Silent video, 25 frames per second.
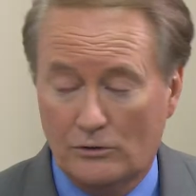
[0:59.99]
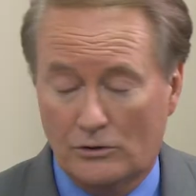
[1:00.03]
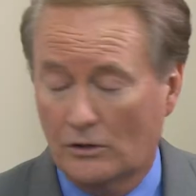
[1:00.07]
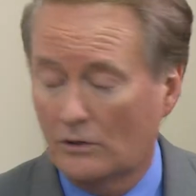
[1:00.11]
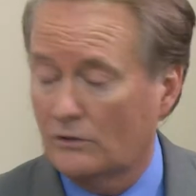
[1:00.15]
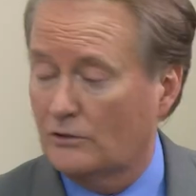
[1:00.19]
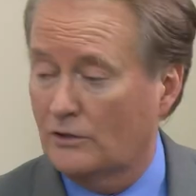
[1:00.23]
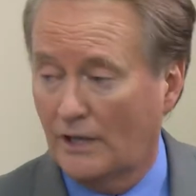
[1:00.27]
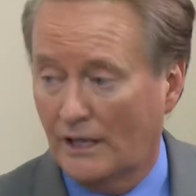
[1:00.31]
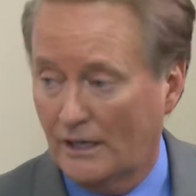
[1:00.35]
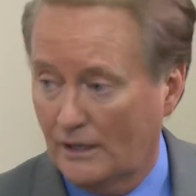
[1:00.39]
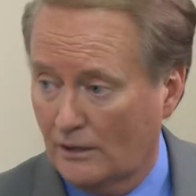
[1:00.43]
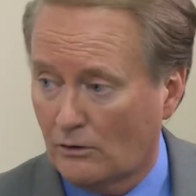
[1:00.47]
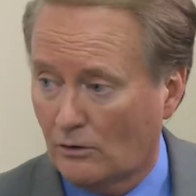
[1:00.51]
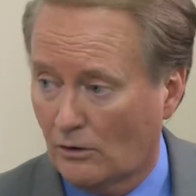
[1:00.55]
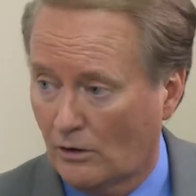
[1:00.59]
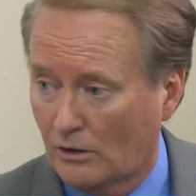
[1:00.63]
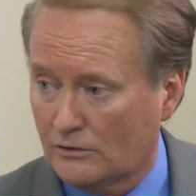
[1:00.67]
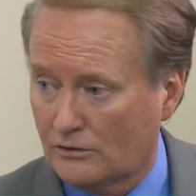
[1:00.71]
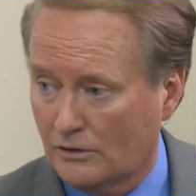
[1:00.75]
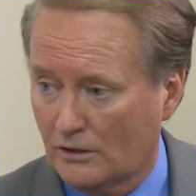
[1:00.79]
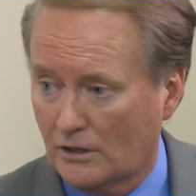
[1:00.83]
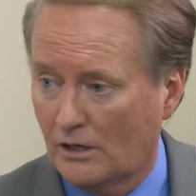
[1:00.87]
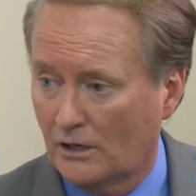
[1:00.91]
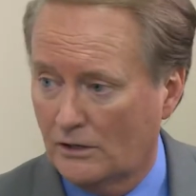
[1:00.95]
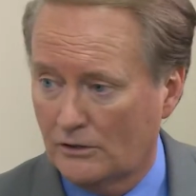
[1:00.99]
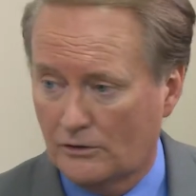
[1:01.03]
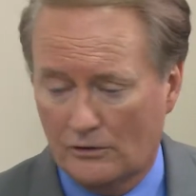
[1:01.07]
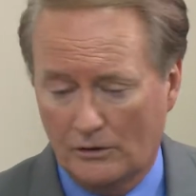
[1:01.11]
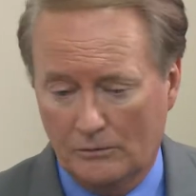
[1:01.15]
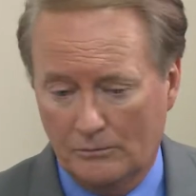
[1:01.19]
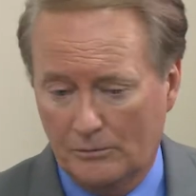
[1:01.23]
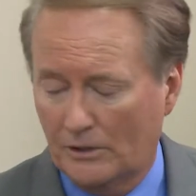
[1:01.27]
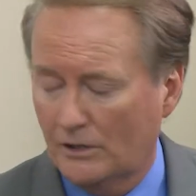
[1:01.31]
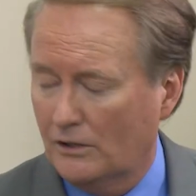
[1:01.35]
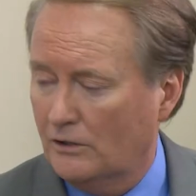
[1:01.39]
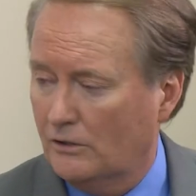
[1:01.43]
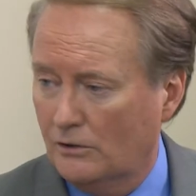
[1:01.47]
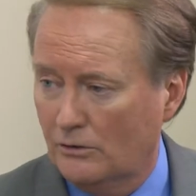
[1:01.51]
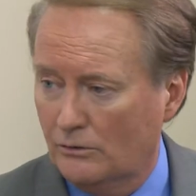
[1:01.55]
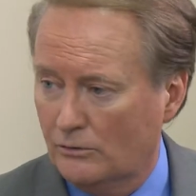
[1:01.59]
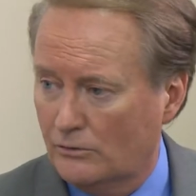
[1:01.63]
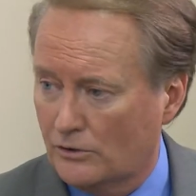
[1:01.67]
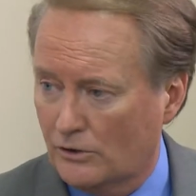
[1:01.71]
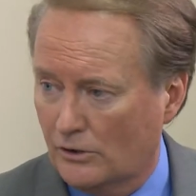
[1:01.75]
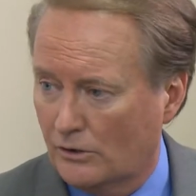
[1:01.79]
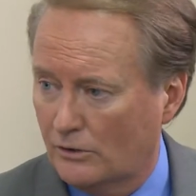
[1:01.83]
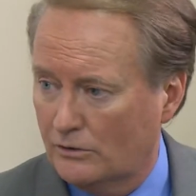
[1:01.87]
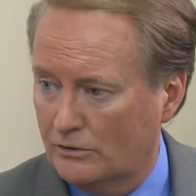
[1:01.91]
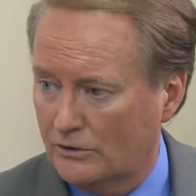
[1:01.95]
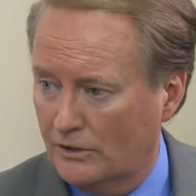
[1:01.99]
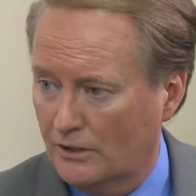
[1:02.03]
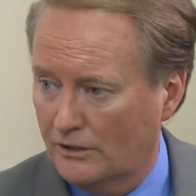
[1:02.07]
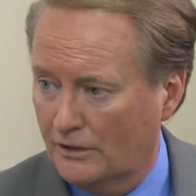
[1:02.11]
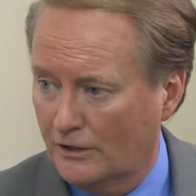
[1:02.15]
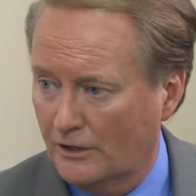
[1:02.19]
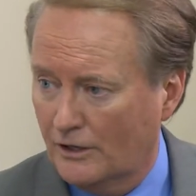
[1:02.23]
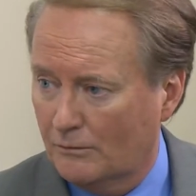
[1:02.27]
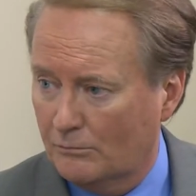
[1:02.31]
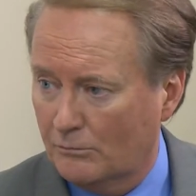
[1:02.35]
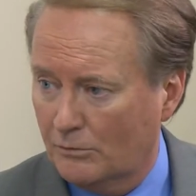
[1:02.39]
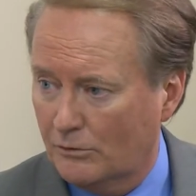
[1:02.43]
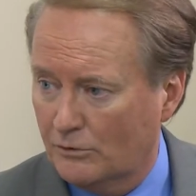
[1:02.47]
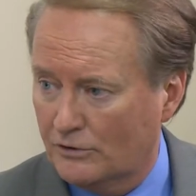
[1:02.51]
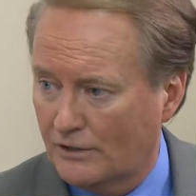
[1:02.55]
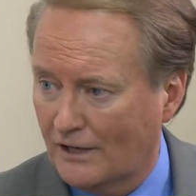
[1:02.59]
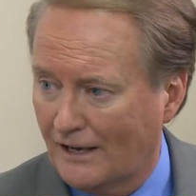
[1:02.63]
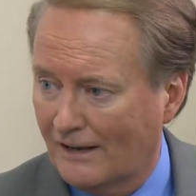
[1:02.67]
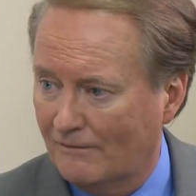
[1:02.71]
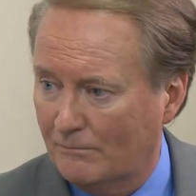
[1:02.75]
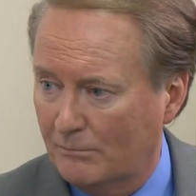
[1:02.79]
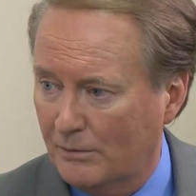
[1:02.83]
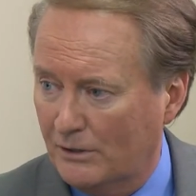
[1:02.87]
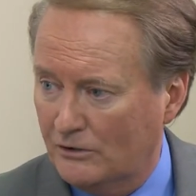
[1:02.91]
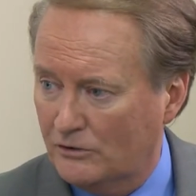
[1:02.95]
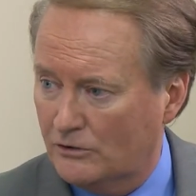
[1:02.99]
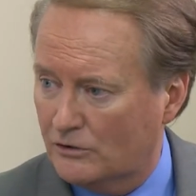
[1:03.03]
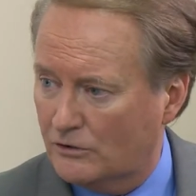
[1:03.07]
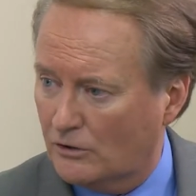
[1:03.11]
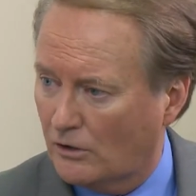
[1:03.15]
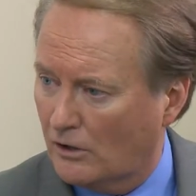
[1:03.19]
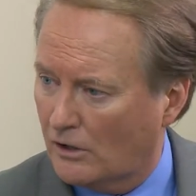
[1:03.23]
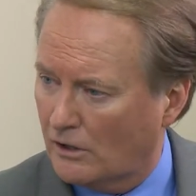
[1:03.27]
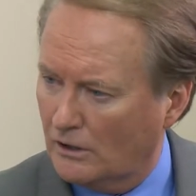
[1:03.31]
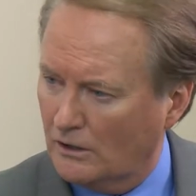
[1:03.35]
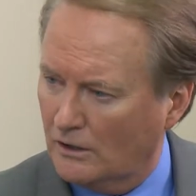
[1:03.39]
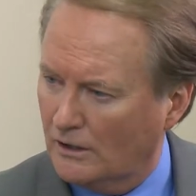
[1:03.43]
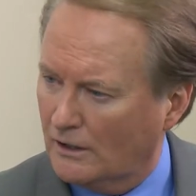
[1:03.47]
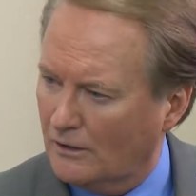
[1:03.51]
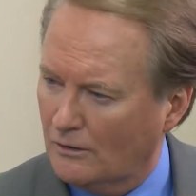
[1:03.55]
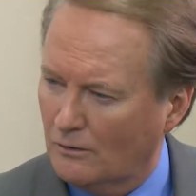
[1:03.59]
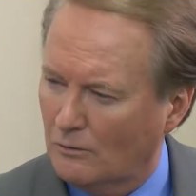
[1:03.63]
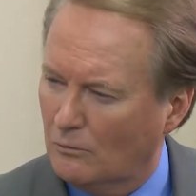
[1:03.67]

Jersey and across the country, but in New Jersey, the numbers have been startling.